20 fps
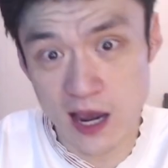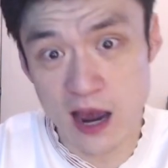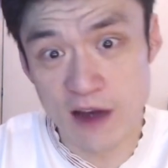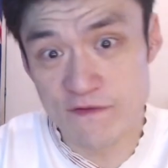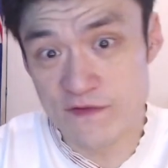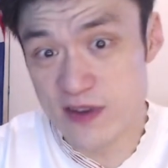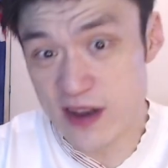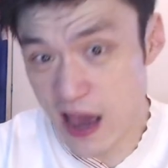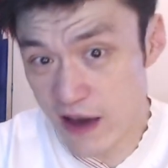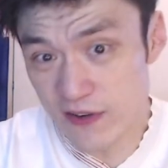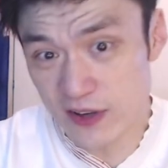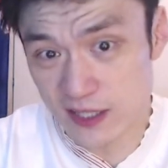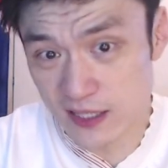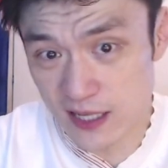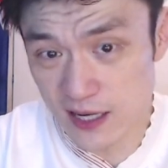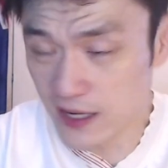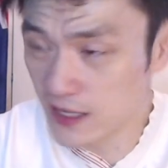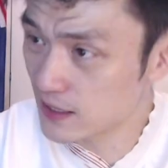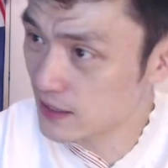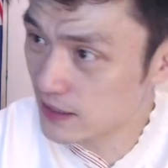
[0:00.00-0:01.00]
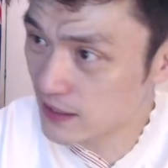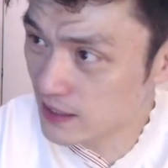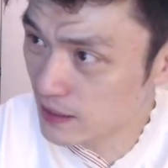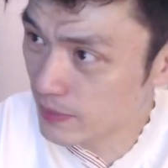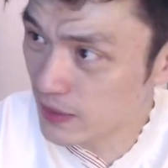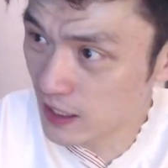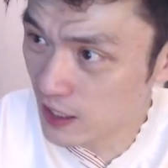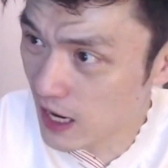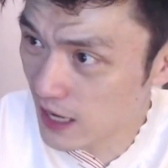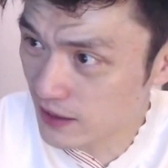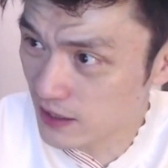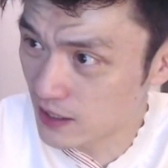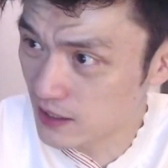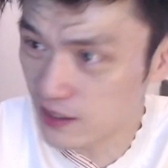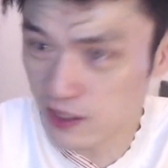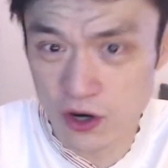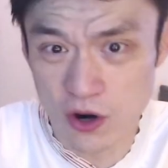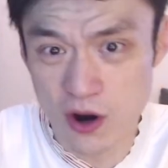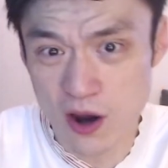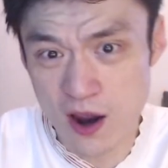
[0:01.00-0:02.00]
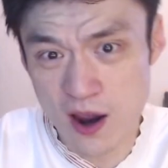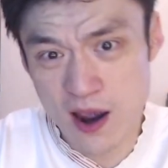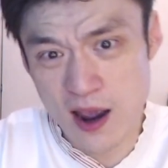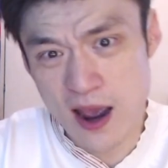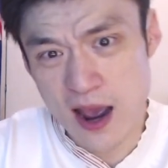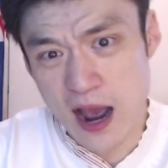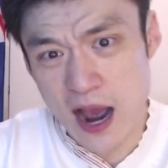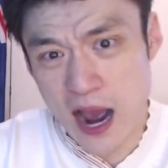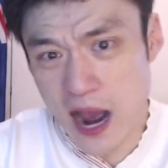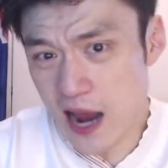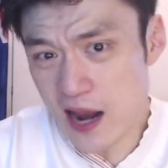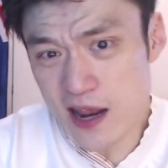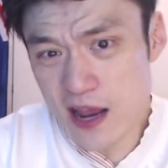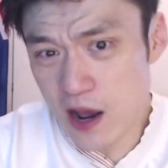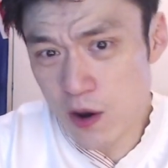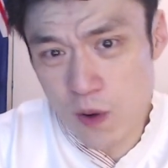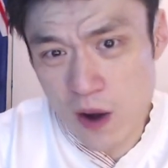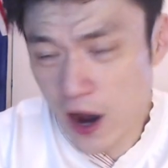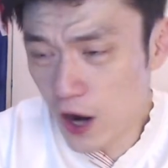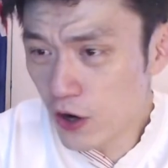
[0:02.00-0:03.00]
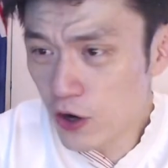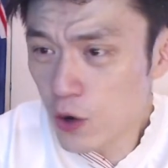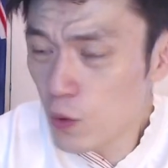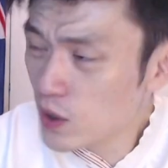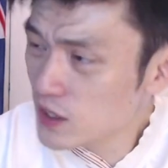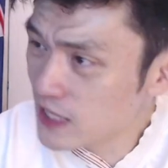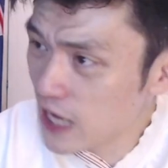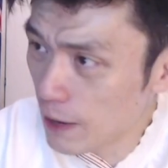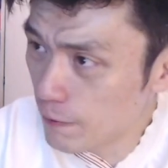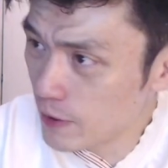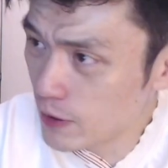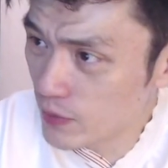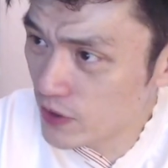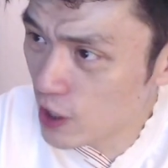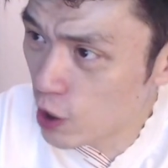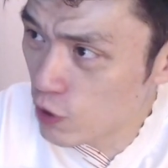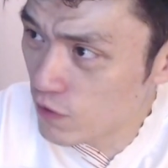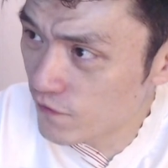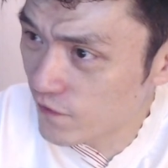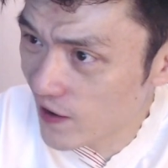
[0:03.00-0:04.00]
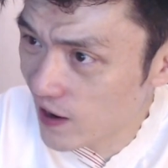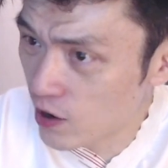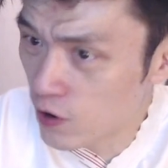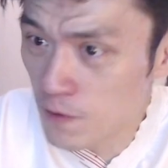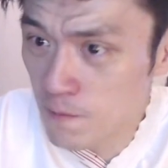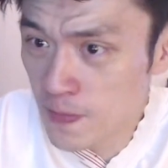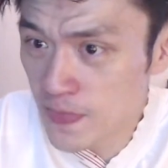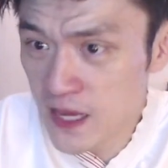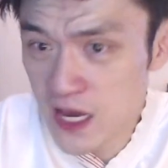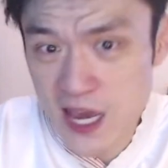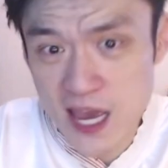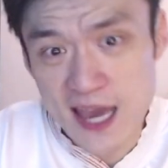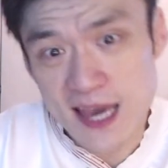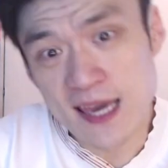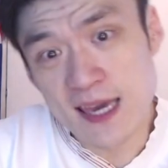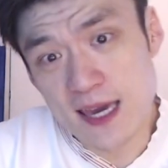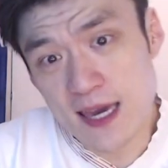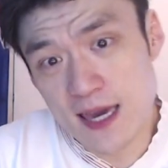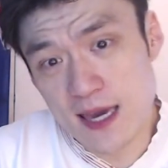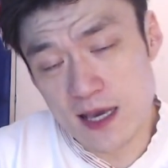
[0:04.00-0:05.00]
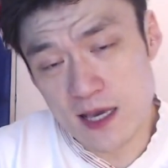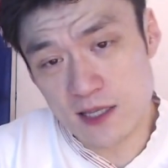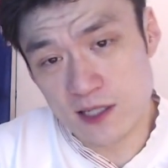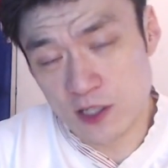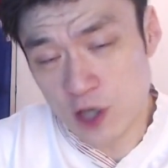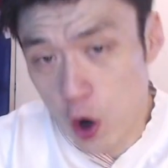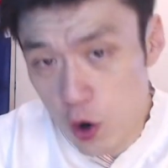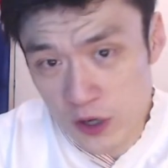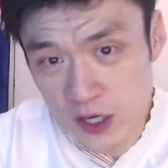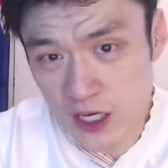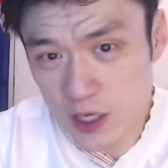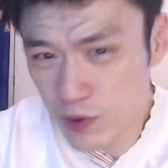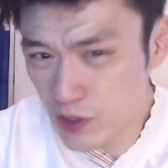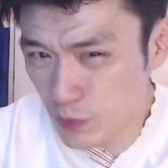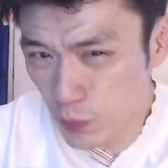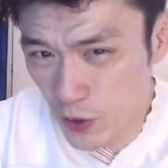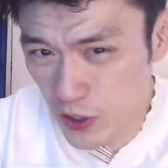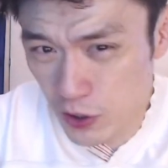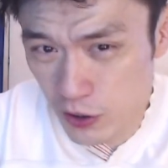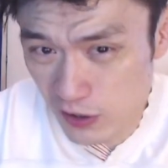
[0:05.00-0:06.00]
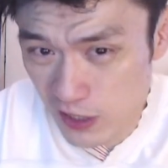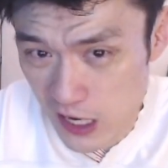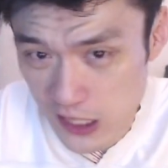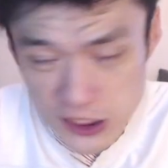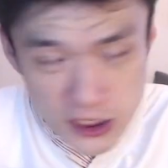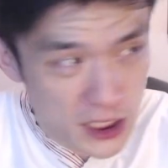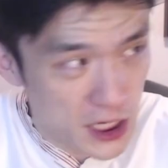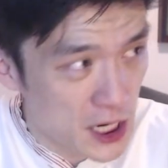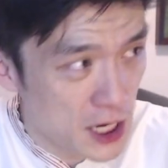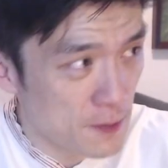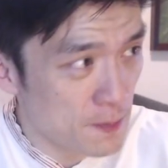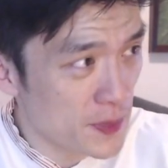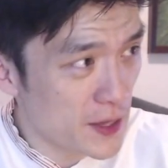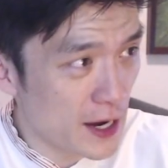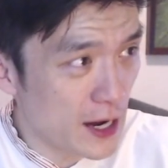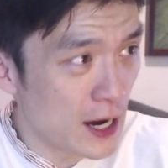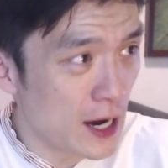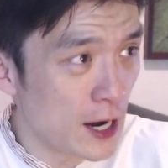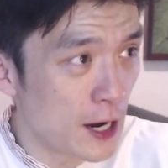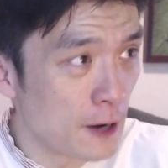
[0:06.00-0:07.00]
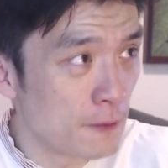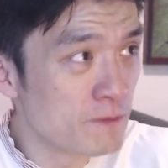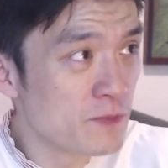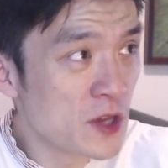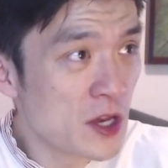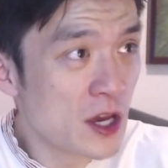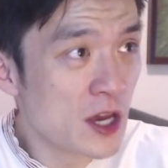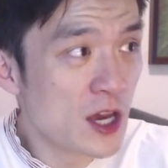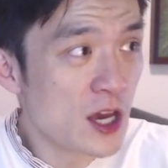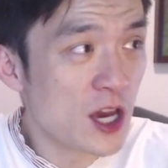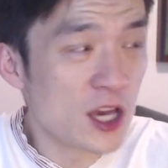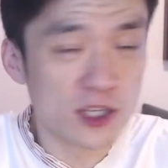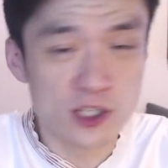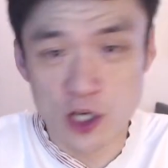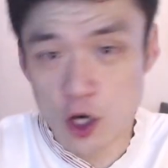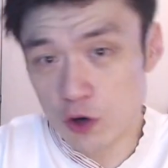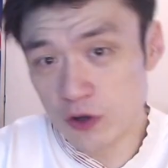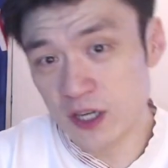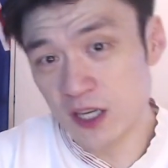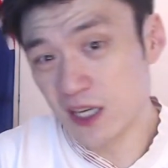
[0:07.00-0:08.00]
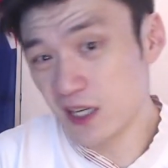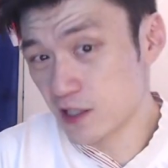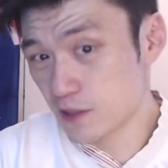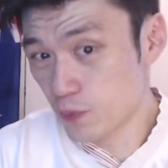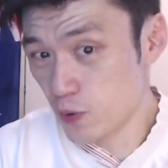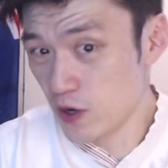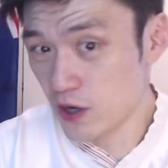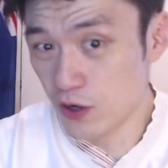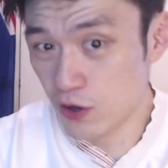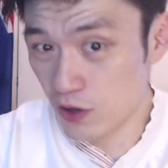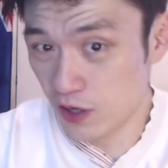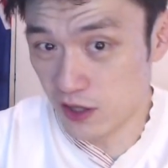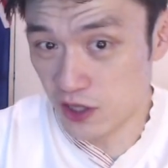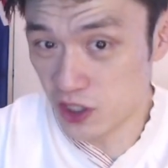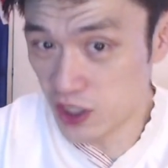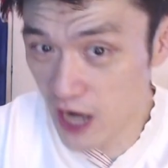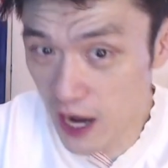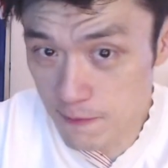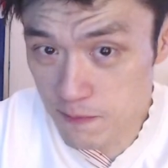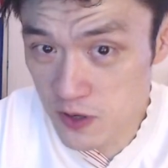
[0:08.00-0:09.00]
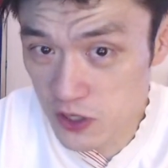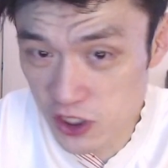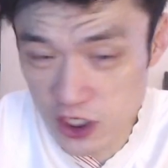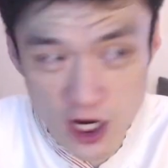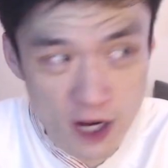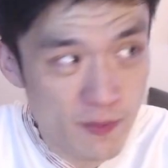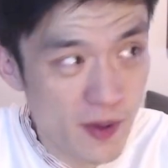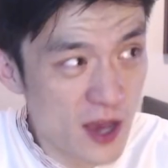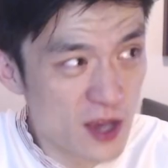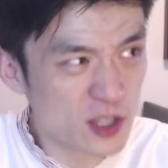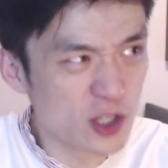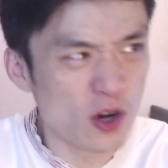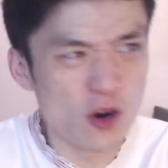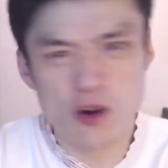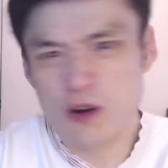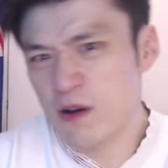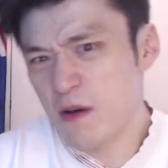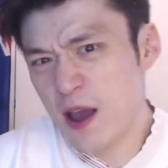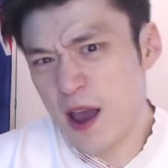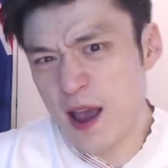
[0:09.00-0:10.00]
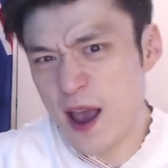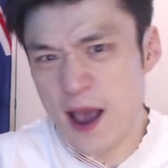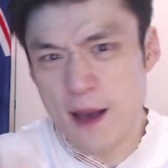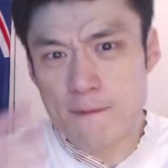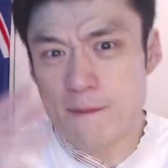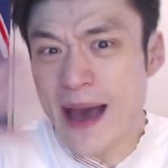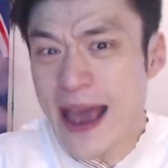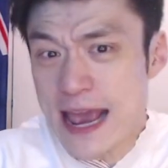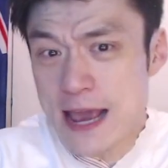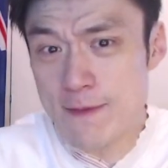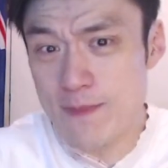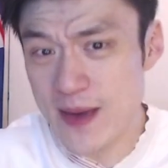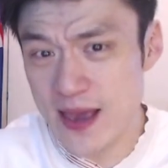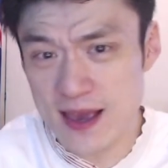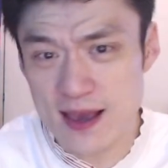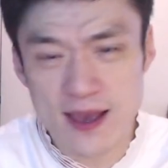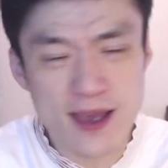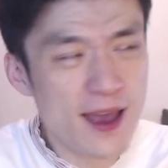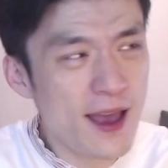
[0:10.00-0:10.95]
never seen something like this. So I don't know what's happening with Owen Farrell. His goal kicking was pretty good last year. His goal kicking is pretty good in the championship. So maybe,